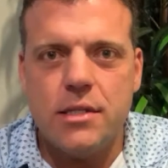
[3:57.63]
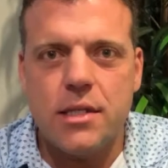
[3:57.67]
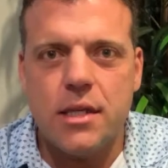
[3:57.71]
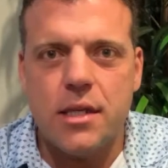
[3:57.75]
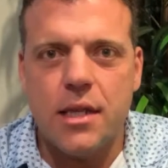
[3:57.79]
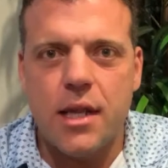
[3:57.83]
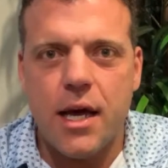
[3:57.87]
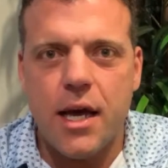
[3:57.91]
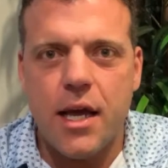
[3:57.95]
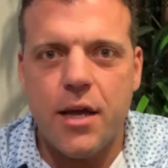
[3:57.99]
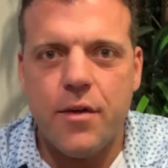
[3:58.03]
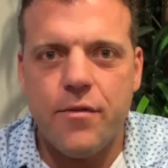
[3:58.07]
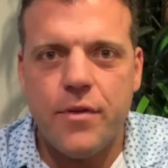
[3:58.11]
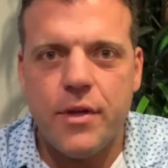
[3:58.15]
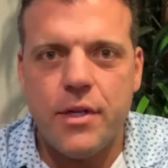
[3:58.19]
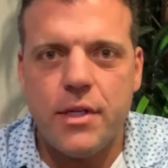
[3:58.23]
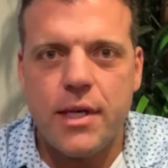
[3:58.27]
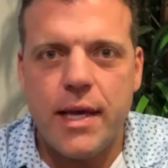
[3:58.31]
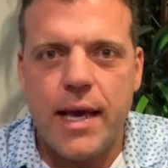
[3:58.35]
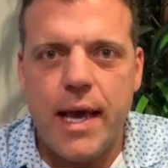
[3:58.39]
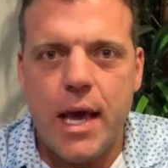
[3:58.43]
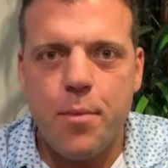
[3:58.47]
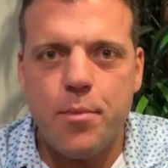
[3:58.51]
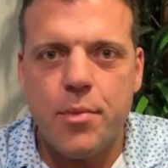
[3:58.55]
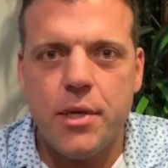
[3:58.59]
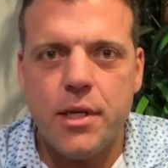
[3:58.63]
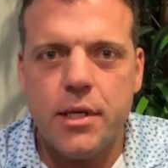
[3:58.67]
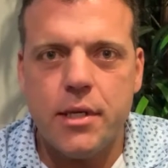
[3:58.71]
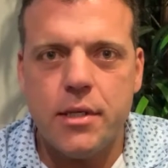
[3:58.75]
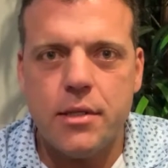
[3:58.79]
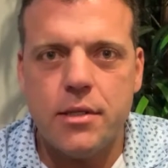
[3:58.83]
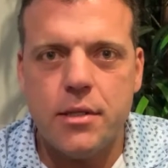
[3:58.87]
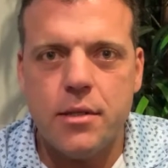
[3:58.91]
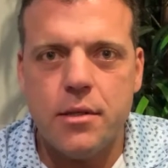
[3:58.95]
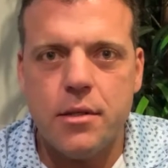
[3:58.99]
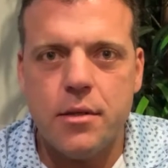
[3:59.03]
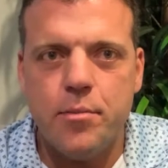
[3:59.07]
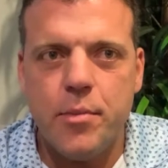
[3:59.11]
to life and to
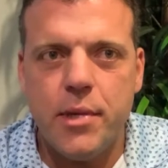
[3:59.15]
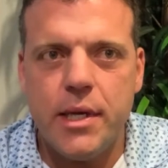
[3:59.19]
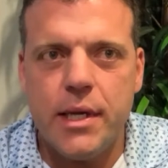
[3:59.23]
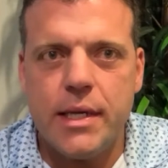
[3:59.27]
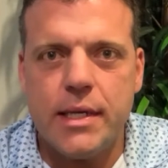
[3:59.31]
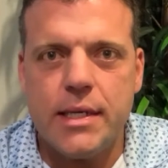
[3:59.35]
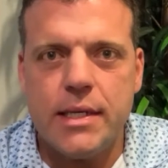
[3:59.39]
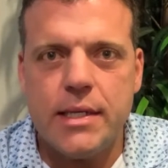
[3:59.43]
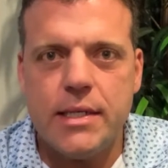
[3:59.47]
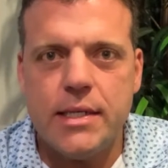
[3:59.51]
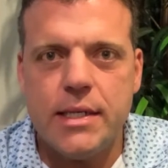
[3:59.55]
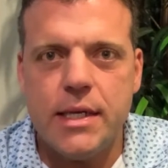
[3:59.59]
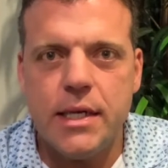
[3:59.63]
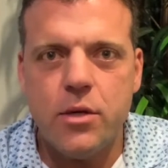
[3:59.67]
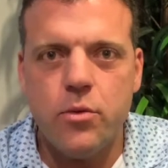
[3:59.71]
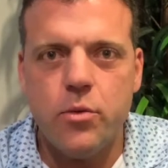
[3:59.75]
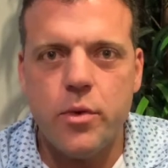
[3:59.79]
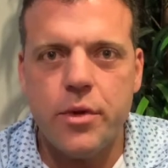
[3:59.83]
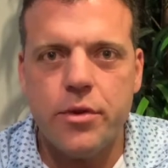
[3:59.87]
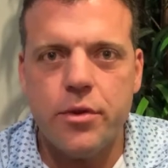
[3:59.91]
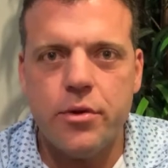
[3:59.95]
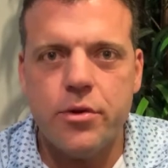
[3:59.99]
happiness and being content with